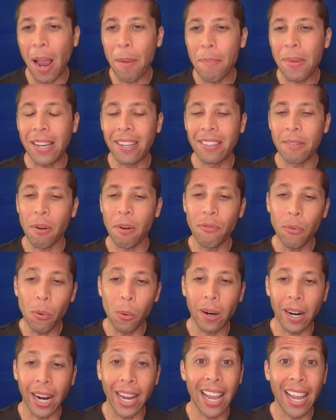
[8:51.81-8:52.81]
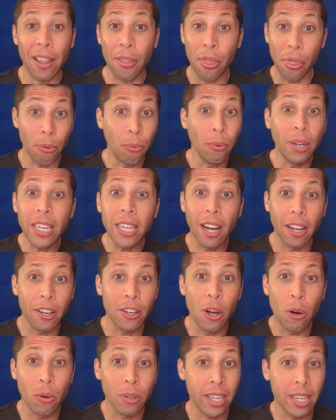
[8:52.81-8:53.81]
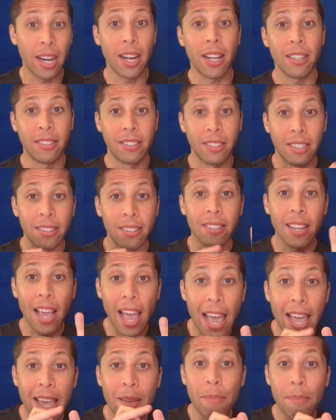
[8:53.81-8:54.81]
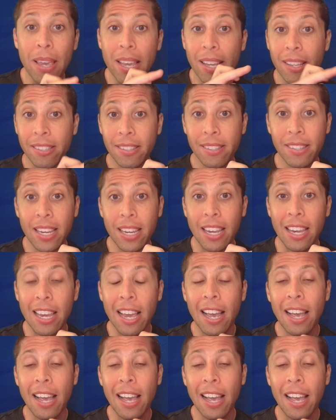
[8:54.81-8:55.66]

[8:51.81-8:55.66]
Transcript: Because before I had three unknown constants, A, B, and C.